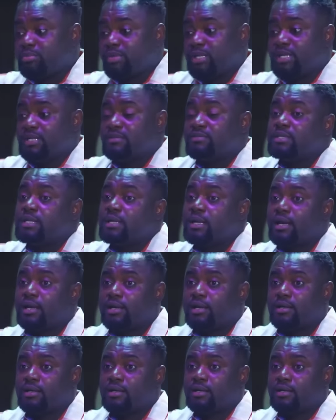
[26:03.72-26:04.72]
believes in
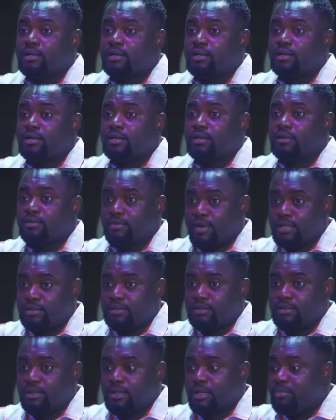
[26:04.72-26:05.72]
her,
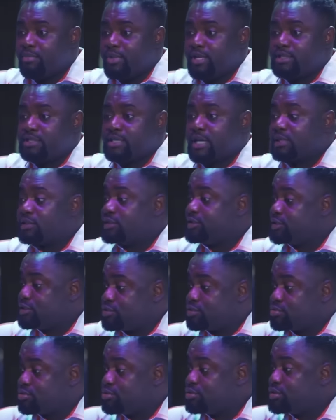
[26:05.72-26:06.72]
right? Meaning that
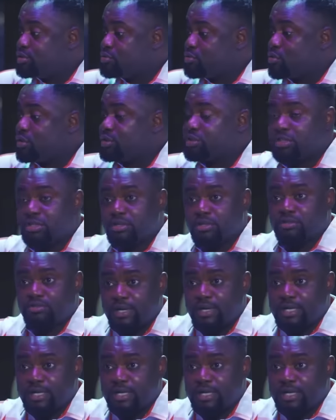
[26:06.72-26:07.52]
she's good in what she does,